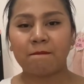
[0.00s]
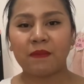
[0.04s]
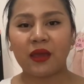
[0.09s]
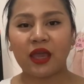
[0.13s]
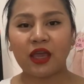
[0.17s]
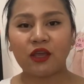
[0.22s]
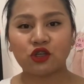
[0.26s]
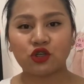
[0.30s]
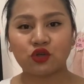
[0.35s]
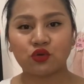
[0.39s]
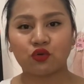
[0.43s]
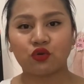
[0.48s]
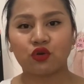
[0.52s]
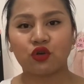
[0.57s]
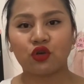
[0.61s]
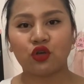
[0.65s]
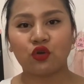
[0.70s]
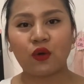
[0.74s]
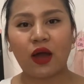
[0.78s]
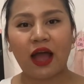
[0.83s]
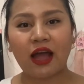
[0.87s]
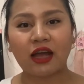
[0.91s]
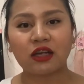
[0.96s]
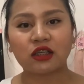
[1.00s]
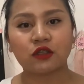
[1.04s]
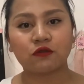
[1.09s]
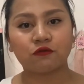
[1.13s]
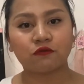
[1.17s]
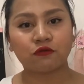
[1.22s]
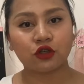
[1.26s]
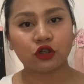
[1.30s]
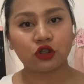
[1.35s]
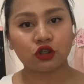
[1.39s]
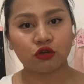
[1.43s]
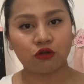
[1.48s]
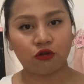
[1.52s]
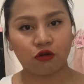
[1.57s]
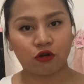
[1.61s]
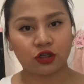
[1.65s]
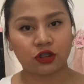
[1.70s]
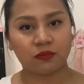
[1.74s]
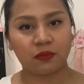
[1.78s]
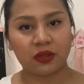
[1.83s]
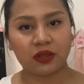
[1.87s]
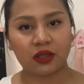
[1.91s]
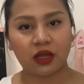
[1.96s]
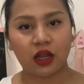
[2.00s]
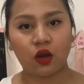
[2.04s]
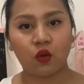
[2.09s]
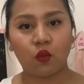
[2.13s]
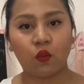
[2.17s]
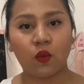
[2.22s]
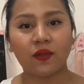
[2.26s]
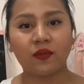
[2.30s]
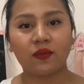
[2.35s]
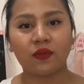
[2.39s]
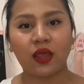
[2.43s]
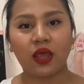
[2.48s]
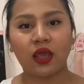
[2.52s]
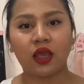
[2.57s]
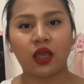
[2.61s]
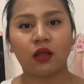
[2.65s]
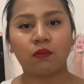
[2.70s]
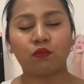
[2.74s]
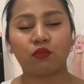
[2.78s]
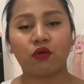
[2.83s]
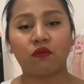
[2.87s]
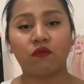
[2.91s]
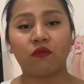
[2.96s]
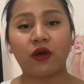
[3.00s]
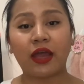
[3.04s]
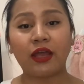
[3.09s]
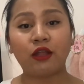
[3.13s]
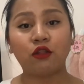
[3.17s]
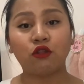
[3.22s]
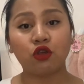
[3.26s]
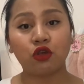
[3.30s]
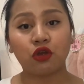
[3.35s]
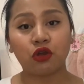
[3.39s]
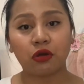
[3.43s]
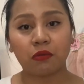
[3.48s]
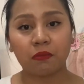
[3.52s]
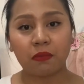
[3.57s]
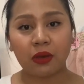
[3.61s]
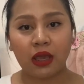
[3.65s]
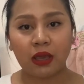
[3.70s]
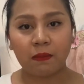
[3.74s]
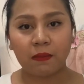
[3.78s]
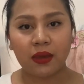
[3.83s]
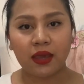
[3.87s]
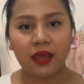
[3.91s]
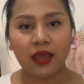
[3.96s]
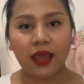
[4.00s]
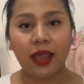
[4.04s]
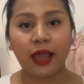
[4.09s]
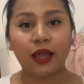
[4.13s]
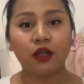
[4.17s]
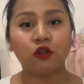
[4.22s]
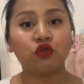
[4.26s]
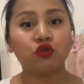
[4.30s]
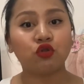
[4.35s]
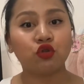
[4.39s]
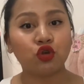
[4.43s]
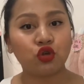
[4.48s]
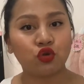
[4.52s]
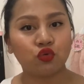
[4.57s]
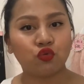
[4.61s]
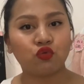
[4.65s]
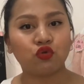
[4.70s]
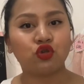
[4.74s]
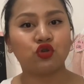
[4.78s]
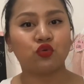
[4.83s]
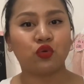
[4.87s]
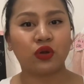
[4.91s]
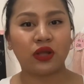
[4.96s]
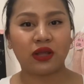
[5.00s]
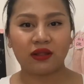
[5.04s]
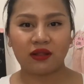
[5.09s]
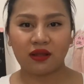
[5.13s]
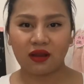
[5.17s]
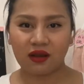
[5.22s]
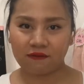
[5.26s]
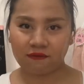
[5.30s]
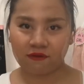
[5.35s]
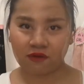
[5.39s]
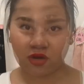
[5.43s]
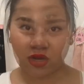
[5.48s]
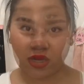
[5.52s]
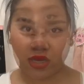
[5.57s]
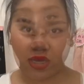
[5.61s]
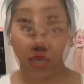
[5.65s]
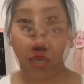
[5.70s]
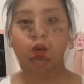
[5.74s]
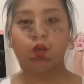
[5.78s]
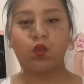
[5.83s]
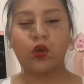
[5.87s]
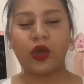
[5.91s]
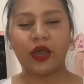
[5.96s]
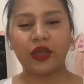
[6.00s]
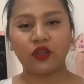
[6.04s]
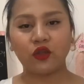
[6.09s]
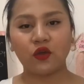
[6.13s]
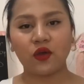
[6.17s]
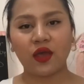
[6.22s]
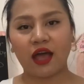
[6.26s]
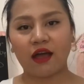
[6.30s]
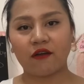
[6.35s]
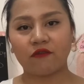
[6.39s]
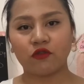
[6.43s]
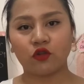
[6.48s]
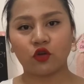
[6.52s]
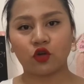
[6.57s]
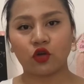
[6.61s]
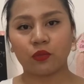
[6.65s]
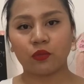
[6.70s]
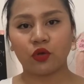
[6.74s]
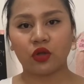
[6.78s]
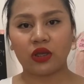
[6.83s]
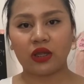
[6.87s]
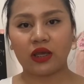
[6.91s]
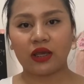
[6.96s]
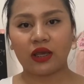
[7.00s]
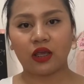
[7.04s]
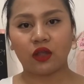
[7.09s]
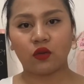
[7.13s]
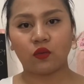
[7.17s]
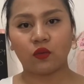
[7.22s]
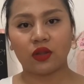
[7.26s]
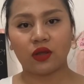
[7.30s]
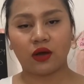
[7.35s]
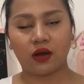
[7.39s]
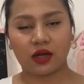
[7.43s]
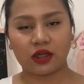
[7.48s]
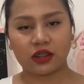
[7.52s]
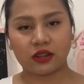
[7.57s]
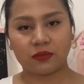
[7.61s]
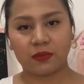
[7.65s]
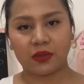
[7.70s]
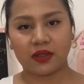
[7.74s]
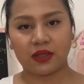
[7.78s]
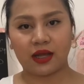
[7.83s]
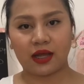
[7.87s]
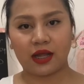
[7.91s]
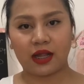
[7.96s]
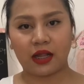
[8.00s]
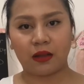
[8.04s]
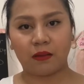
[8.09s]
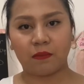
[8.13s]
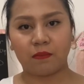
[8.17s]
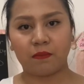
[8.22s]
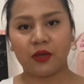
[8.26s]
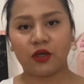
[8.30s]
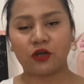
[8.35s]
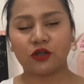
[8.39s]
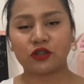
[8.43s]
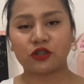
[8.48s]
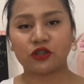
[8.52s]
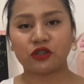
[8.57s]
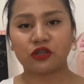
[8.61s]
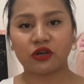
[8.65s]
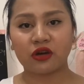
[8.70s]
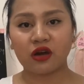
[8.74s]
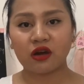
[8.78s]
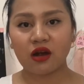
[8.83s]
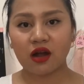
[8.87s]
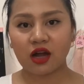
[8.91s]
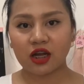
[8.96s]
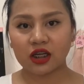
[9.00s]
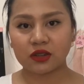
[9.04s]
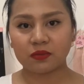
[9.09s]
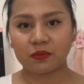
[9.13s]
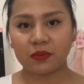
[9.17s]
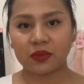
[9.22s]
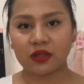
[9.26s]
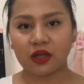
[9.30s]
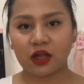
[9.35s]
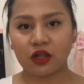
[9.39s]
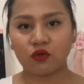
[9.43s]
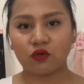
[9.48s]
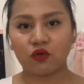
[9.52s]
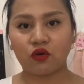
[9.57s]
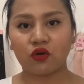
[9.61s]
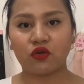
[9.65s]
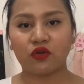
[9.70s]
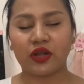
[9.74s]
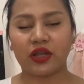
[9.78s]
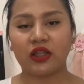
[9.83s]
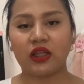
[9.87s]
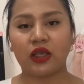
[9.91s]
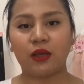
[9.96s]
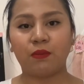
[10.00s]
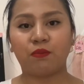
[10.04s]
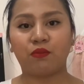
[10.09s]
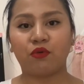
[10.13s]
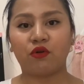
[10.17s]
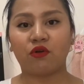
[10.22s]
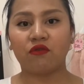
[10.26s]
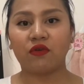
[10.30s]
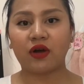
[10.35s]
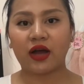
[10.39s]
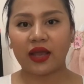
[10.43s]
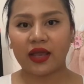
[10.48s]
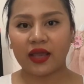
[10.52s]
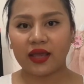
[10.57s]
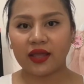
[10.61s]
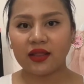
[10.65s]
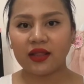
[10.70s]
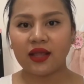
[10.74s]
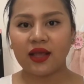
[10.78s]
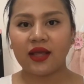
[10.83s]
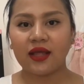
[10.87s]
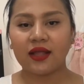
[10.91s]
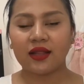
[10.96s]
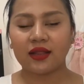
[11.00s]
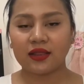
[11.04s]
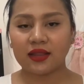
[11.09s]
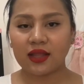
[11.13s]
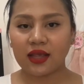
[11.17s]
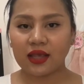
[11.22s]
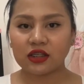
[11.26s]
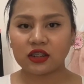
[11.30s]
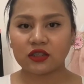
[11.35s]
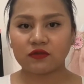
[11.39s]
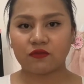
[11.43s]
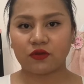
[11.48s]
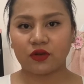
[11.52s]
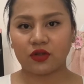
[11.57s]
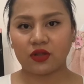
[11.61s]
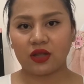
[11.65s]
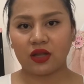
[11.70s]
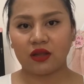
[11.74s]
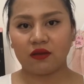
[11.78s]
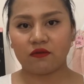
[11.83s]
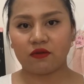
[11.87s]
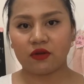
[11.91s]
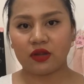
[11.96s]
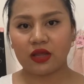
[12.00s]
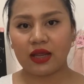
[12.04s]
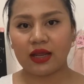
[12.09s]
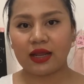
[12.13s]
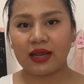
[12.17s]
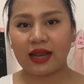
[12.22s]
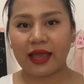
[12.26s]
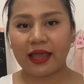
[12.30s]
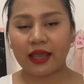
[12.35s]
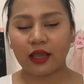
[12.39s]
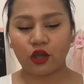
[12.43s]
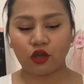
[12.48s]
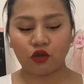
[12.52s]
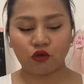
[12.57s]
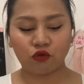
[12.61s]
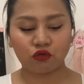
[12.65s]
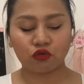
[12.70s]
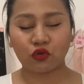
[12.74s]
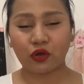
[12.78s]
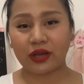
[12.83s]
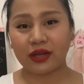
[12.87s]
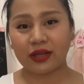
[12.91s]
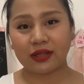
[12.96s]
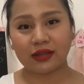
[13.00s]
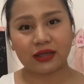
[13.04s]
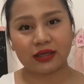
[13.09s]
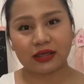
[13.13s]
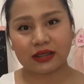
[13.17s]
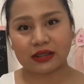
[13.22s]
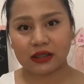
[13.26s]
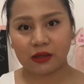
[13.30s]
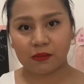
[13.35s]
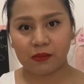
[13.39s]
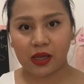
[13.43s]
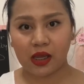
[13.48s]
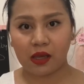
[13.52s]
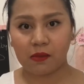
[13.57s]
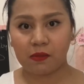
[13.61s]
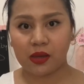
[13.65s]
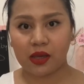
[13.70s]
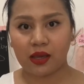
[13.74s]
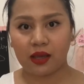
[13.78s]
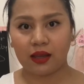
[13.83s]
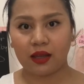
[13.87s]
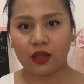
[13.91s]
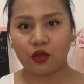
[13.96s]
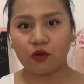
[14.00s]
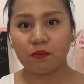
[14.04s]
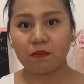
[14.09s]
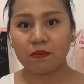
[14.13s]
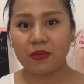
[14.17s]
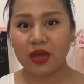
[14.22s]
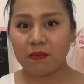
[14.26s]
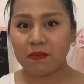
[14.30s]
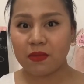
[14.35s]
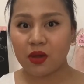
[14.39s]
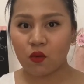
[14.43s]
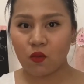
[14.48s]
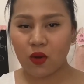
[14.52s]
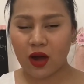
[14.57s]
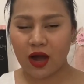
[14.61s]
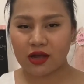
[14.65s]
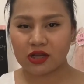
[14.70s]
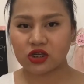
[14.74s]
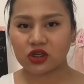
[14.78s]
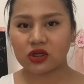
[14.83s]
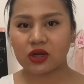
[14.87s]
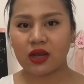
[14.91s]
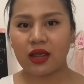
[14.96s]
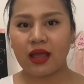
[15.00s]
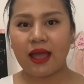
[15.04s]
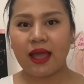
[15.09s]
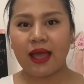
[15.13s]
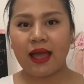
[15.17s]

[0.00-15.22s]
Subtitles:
make sure you ask first your hospital what they can provide to your baby and to you during delivery. Why do you have to communicate with the hospital? Because there are hospital who already provide things for delivery, like yung toiletries ni baby, yung baby wash,